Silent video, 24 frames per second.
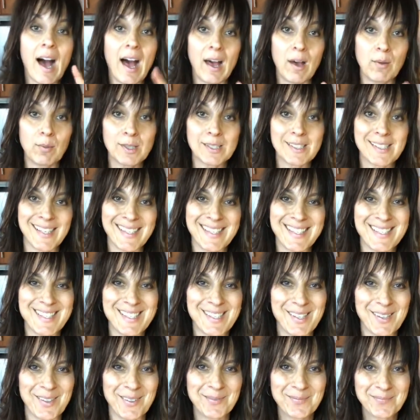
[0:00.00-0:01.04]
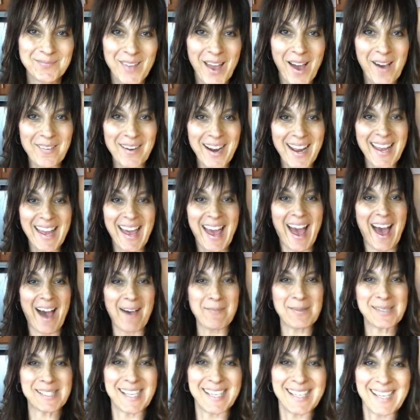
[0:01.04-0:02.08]
I will send it to you. All right,
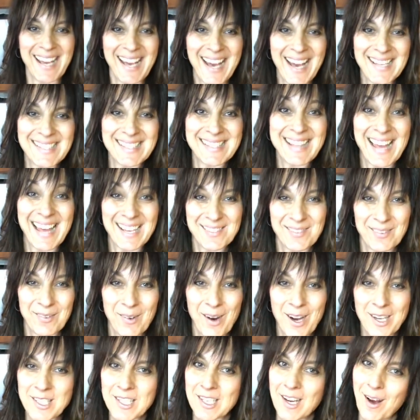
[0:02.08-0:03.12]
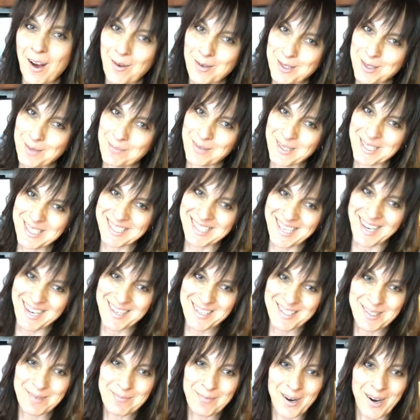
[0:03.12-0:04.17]
happy Sunday guys. Thanks for watching. Always appreciate
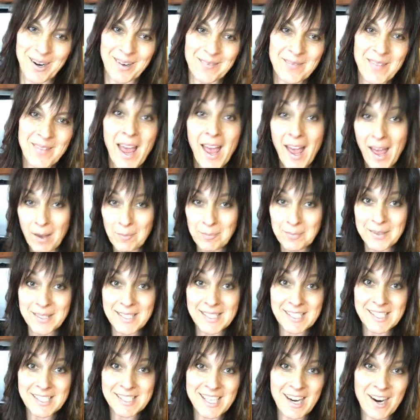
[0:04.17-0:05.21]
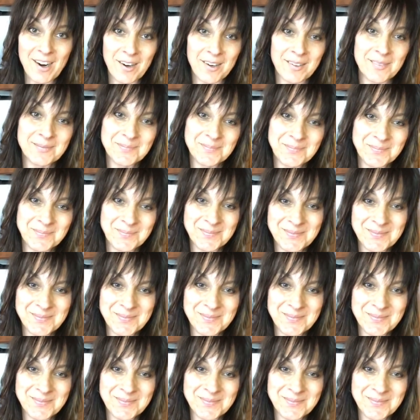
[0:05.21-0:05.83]
your support. And please share.